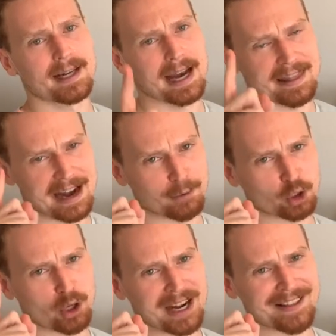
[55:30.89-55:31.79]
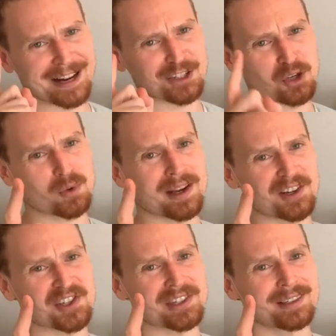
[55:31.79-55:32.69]
And then I would train the next 2
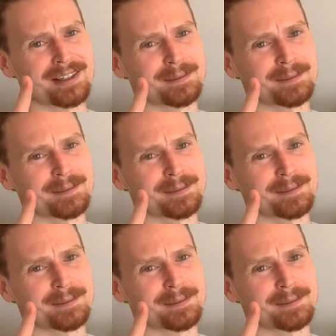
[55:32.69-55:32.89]
years,